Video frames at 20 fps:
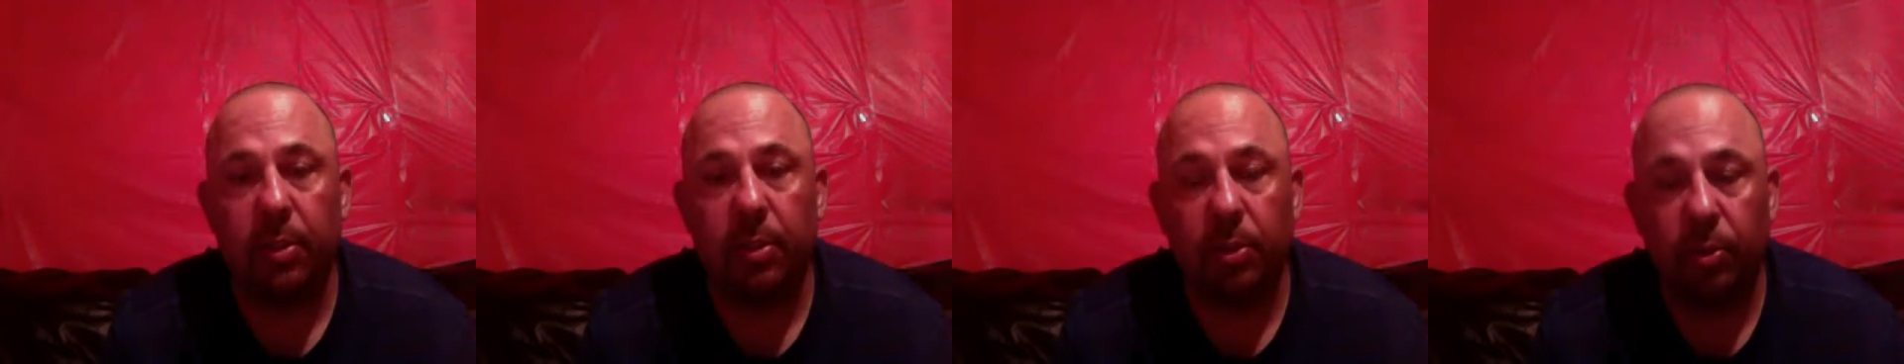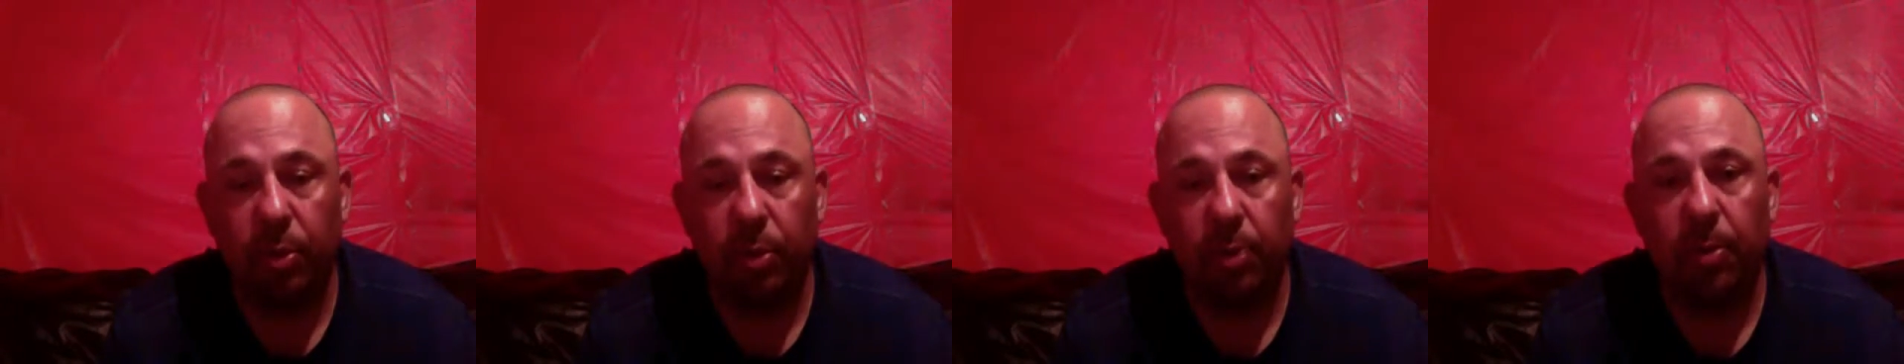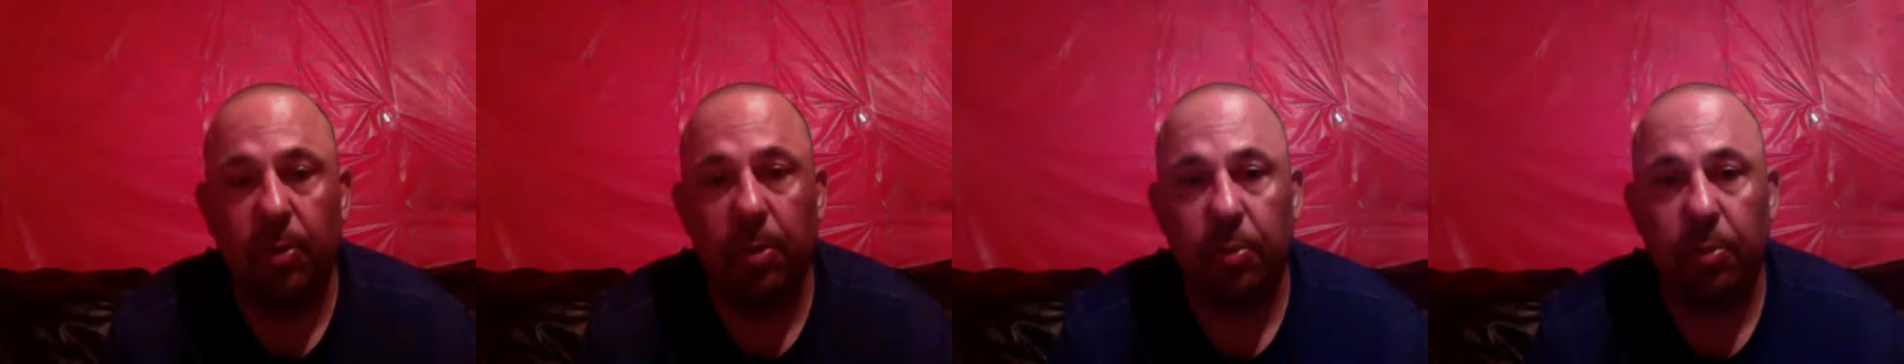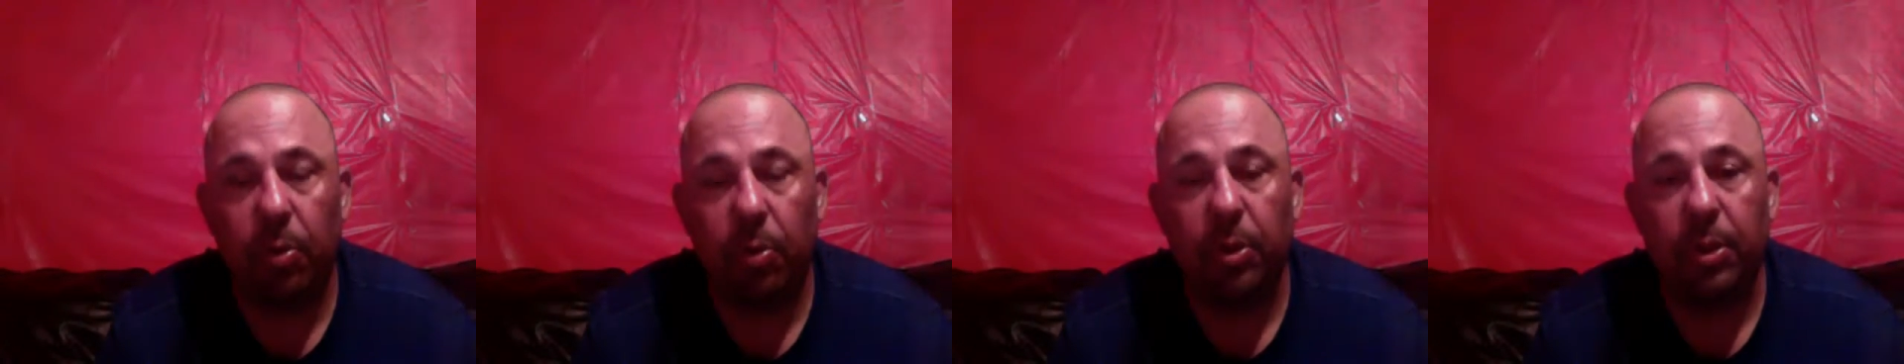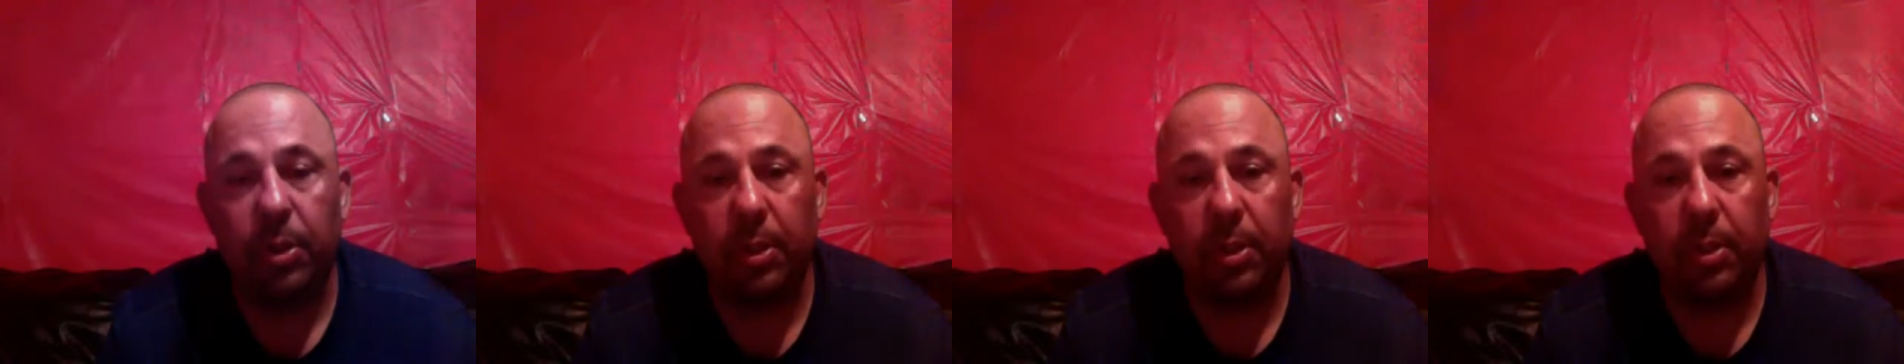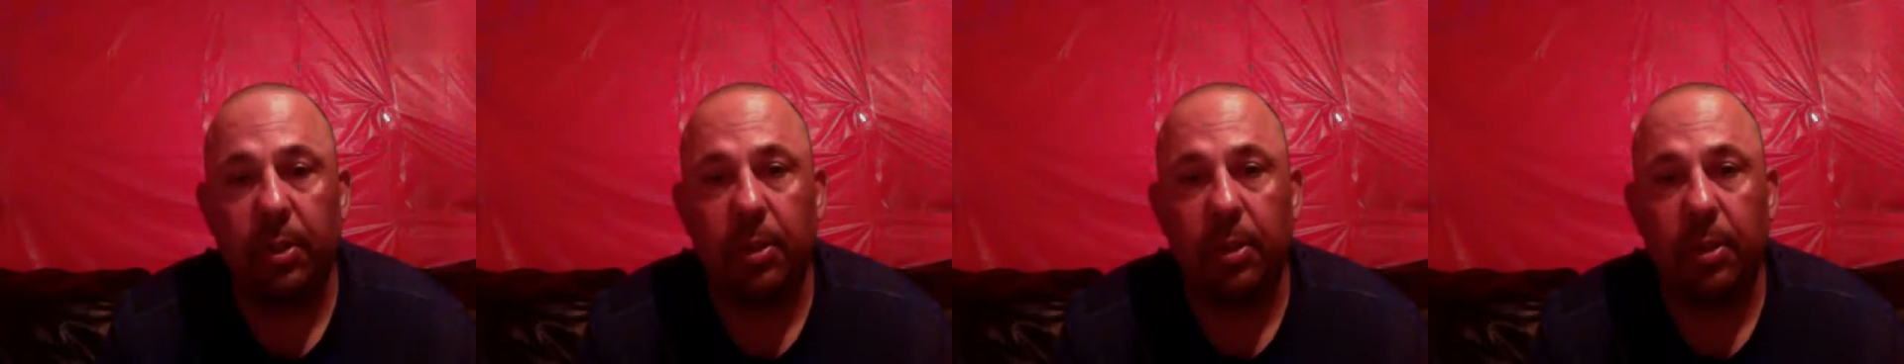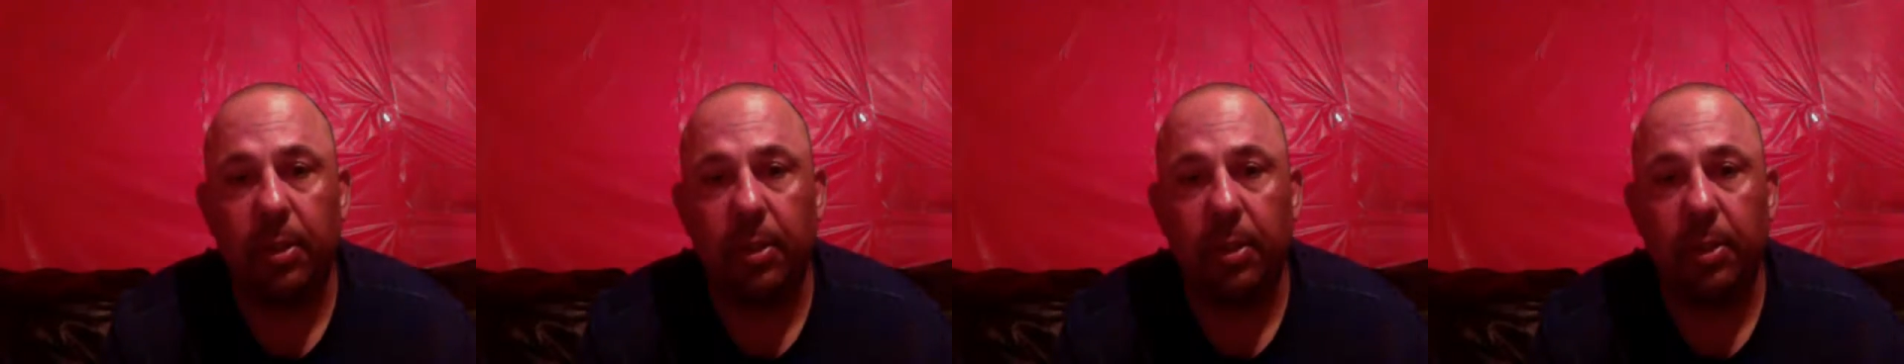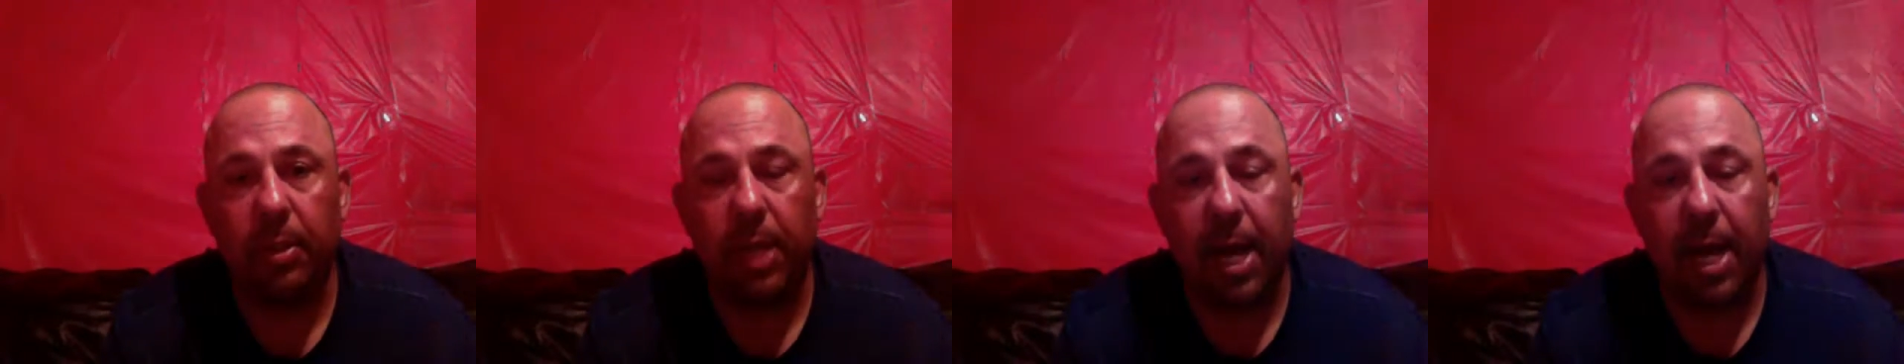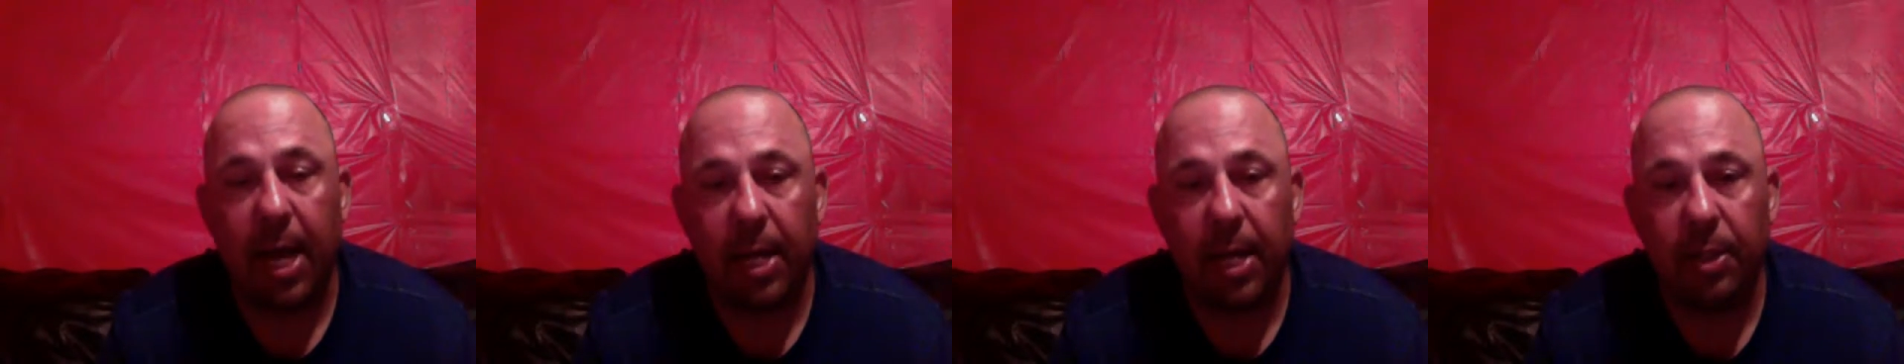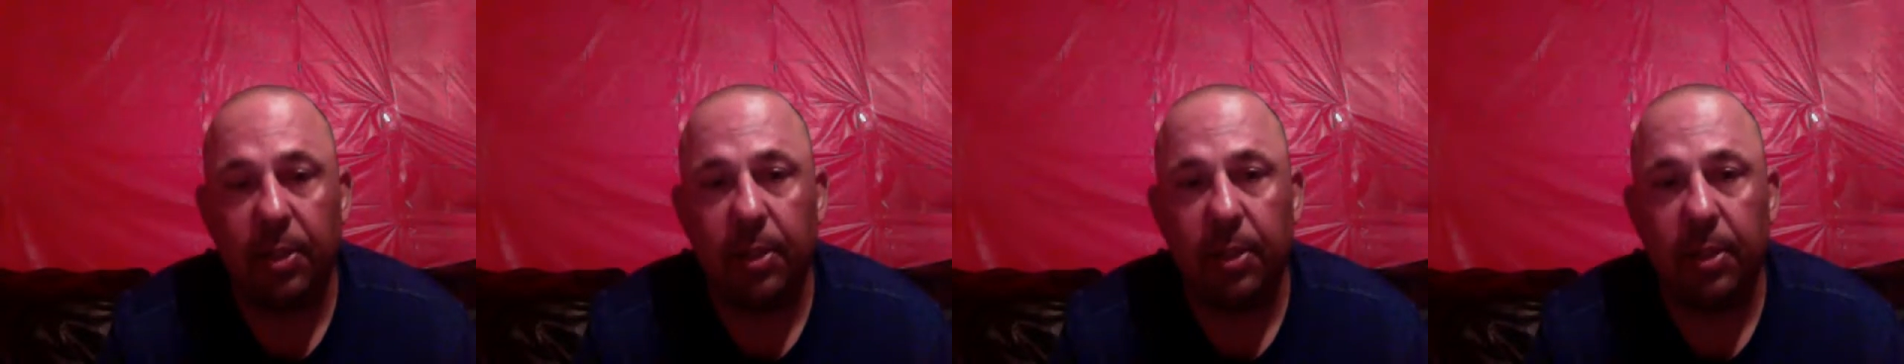extremely important to
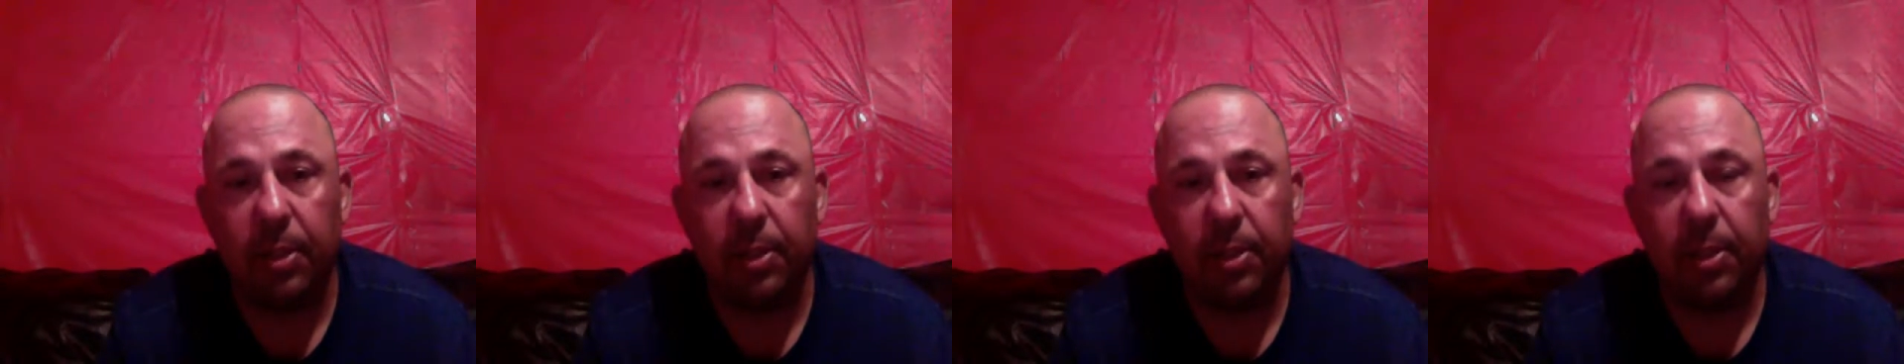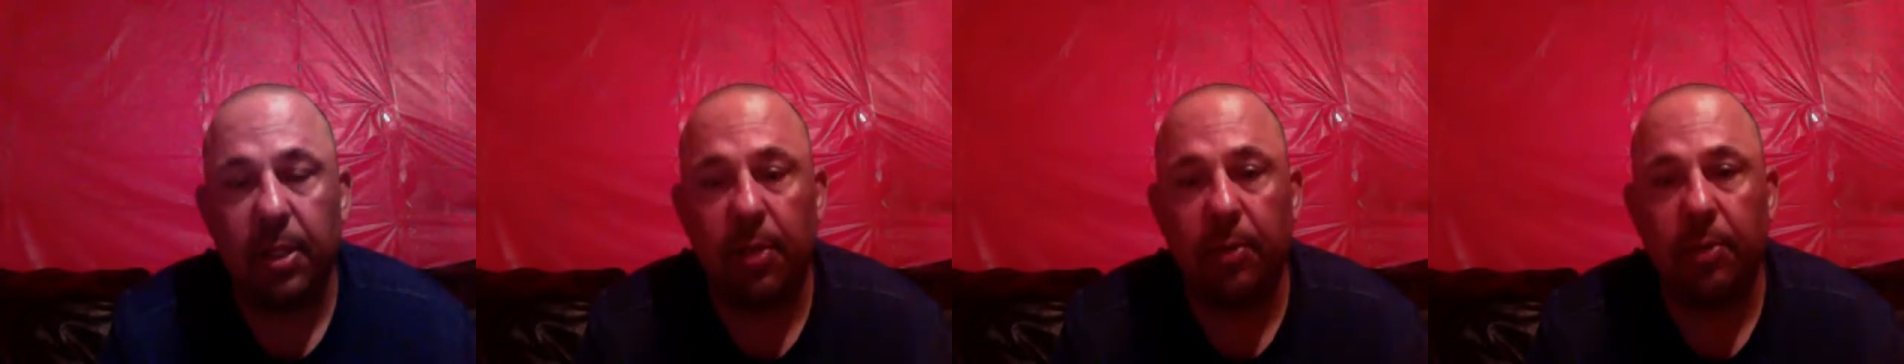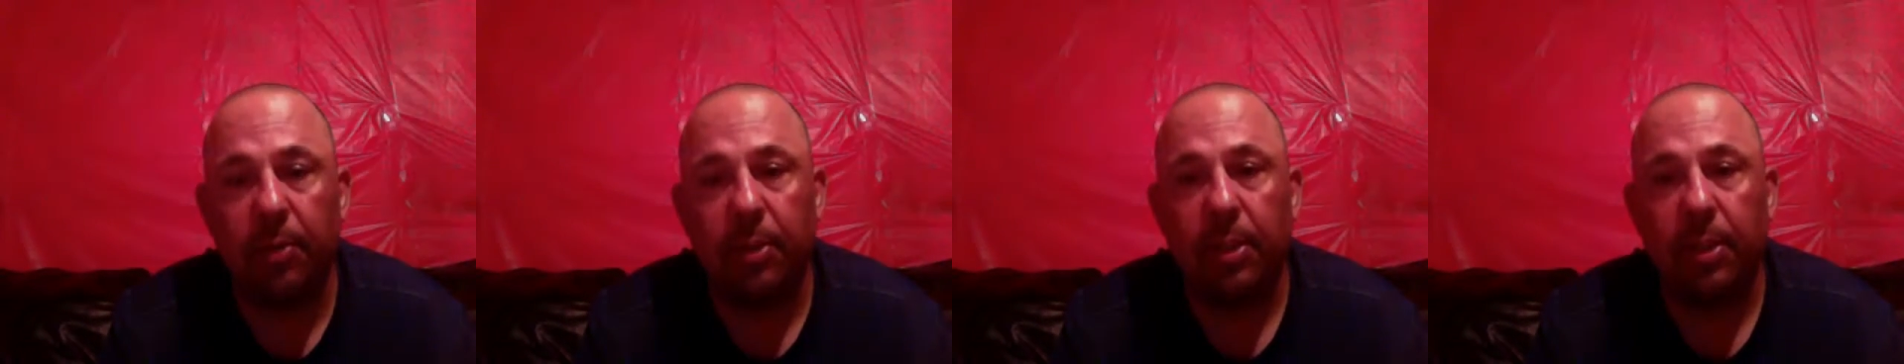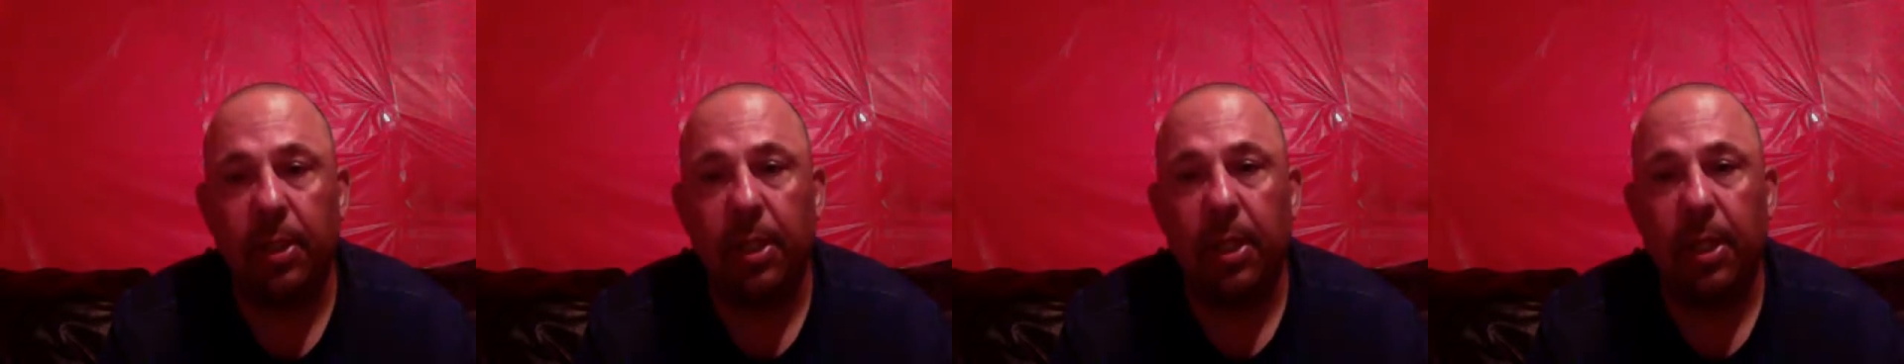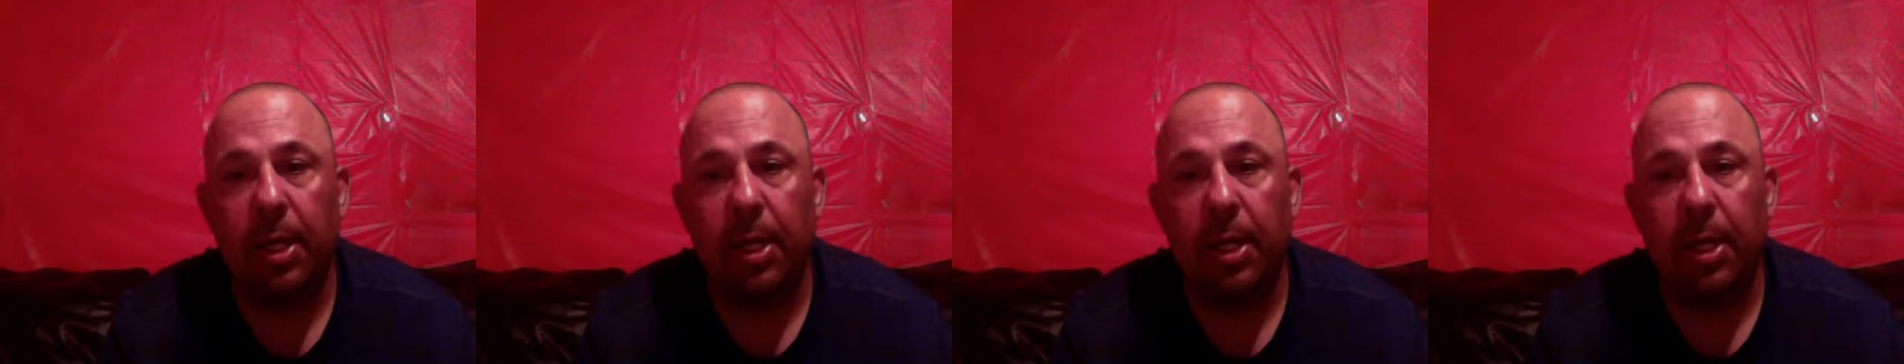hash things out